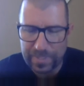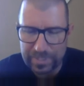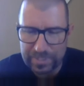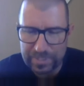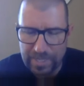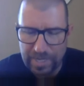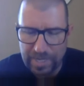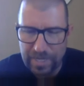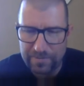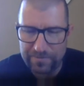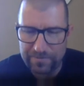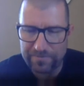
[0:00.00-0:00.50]

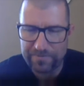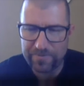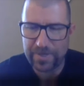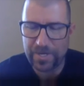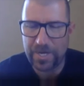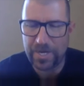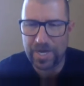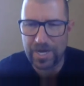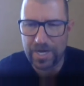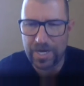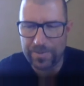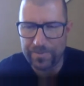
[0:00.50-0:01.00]
Dave
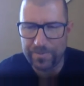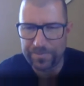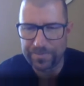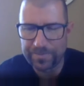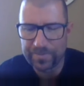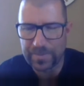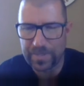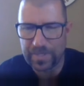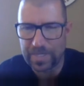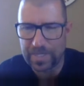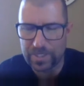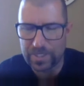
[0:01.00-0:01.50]

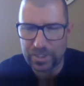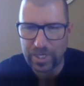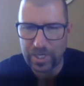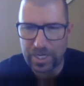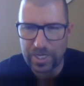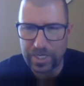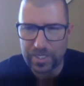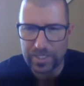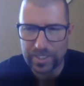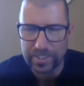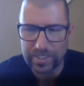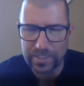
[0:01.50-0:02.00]
and
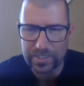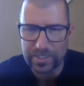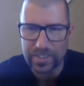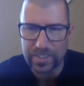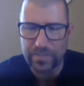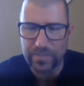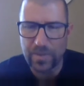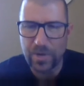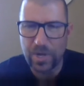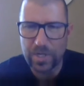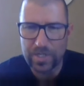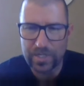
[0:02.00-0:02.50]
Jake and see the
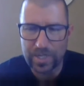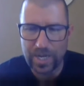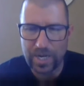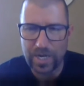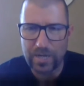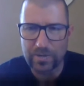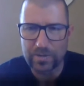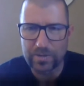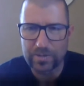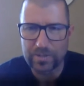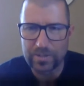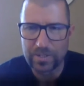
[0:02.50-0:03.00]
Malt
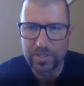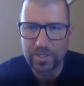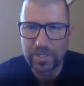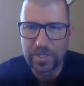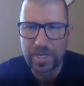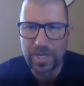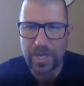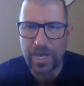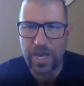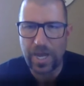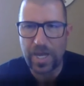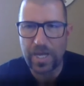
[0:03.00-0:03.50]
House,
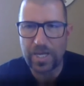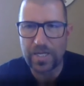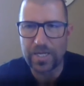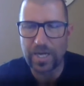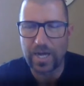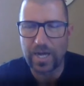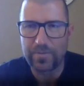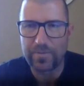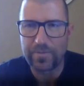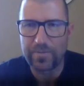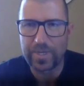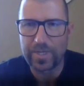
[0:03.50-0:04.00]
and
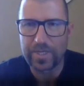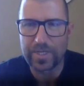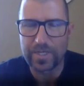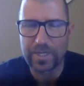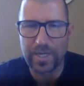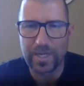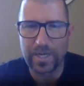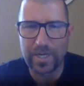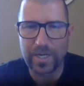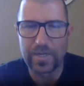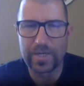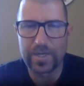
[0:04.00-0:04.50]
I've been
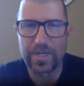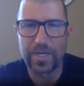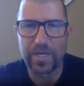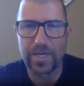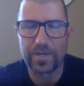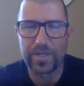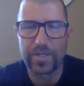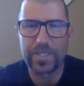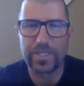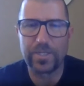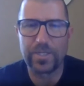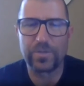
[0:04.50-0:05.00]
a
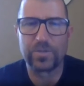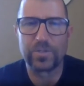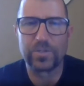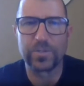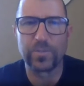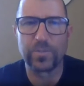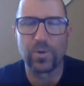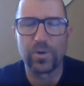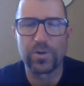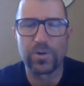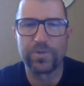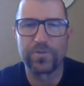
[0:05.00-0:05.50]
huge
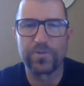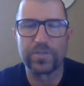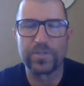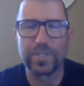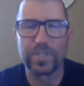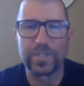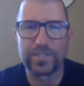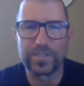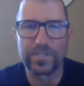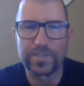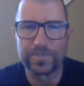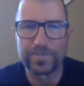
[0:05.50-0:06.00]
supporter ever
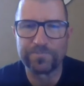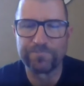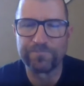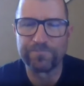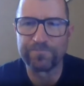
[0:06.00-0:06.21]
since.